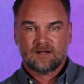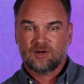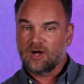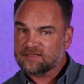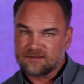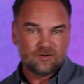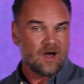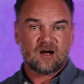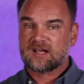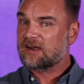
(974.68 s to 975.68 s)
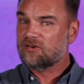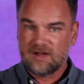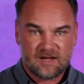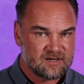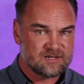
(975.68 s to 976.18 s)
not through our
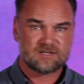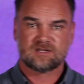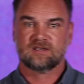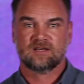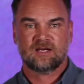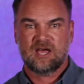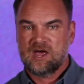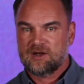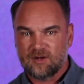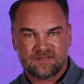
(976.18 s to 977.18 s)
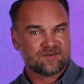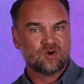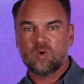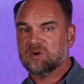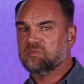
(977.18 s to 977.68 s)
careers, not
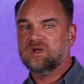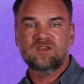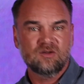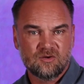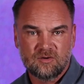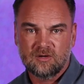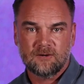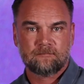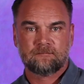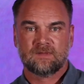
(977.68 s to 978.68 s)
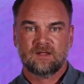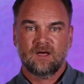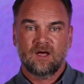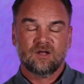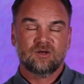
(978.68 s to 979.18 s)
through what we do,
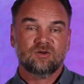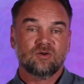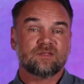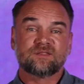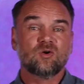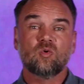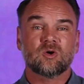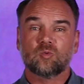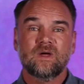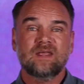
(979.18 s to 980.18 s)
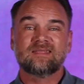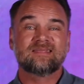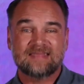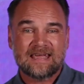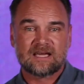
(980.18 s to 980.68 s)
not through what we
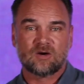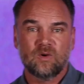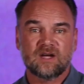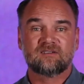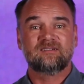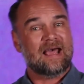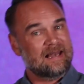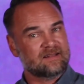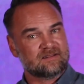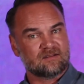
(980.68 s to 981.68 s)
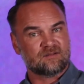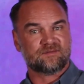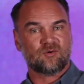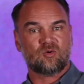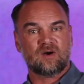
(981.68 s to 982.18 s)
think we're talented
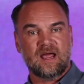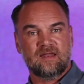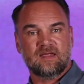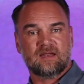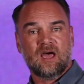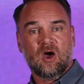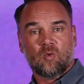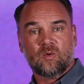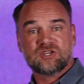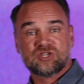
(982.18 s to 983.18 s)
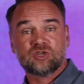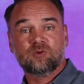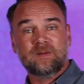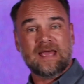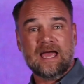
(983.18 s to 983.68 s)
for and that we
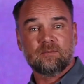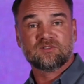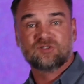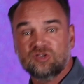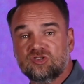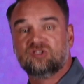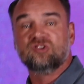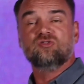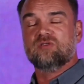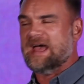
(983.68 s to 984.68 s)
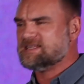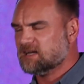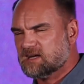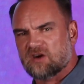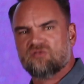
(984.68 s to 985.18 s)
should be able to do as
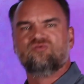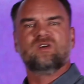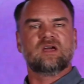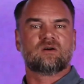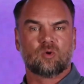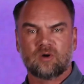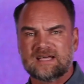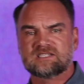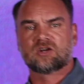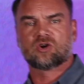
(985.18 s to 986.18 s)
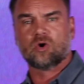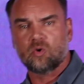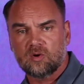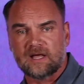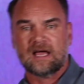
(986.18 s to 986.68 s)
a career or as a
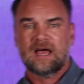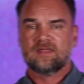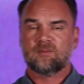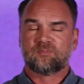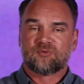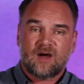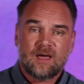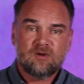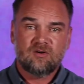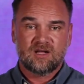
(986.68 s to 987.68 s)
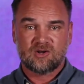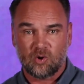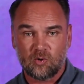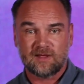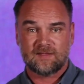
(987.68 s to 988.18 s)
calling. The primary
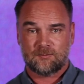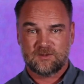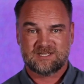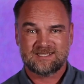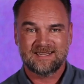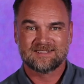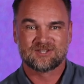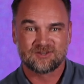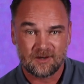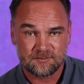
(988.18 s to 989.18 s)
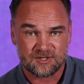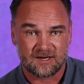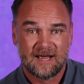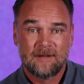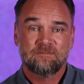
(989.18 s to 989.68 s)
calling that we see in Scripture